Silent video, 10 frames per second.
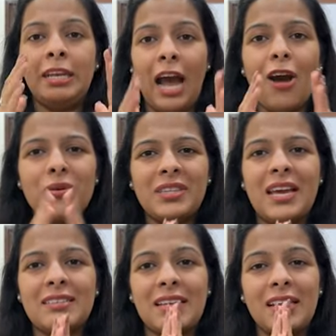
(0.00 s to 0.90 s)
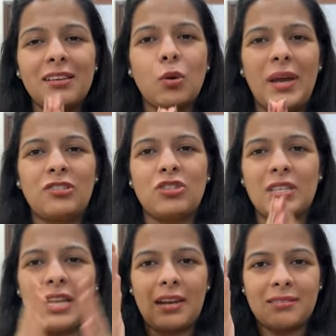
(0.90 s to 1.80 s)
now there's another
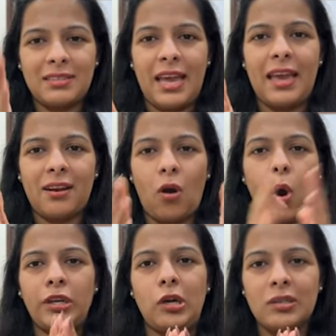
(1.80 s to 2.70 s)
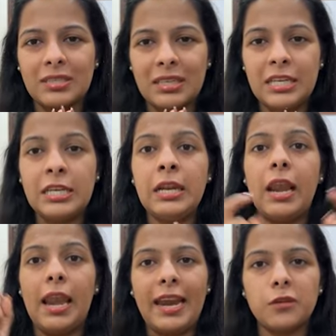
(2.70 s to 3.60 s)
question that is there on your screen.
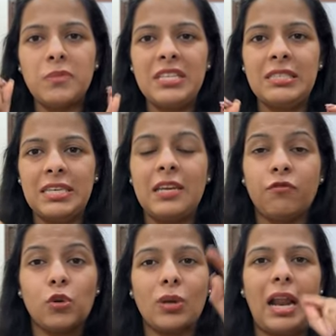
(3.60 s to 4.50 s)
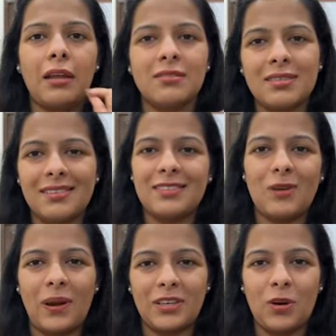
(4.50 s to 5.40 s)
Let me see if you can answer
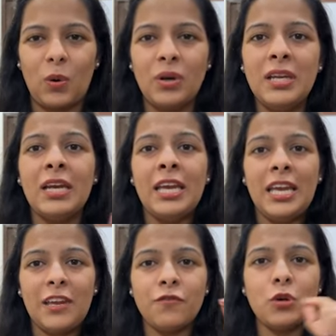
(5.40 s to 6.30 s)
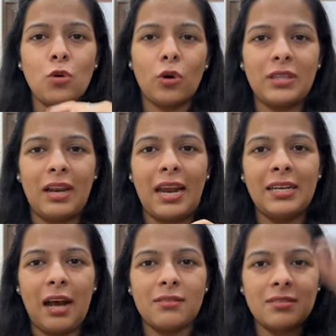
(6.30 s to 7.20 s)
this on your own. If you know the
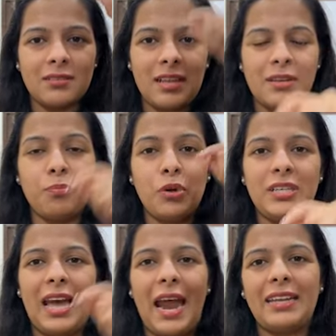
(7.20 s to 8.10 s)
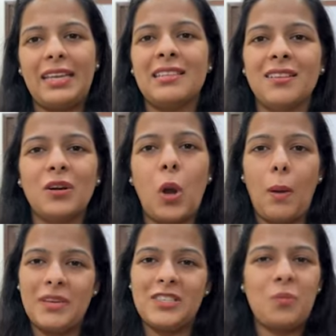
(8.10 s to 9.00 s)
right answer, then put that in the
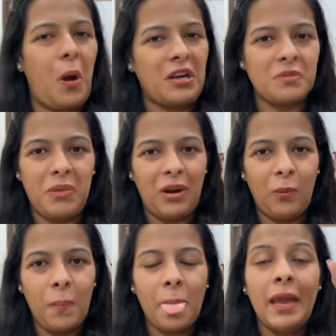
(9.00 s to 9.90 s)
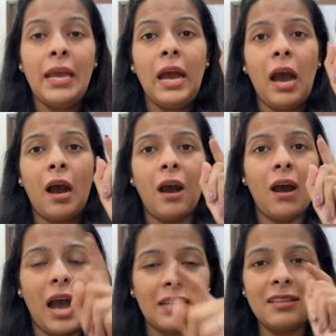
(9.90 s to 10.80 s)
comments box below.
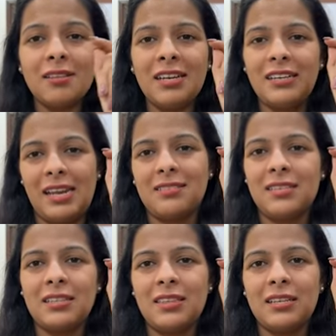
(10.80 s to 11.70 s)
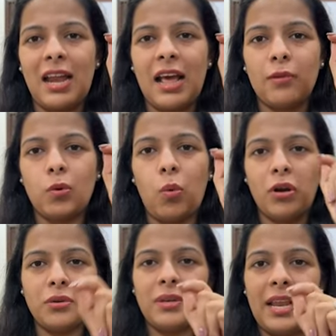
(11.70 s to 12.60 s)
Another interesting thing that I would
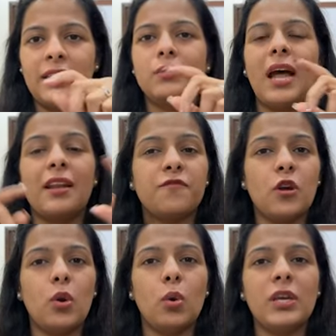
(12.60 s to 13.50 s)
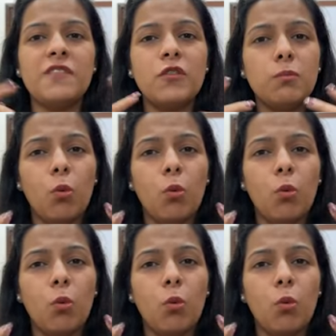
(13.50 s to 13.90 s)
want to tell you, that if you're looking for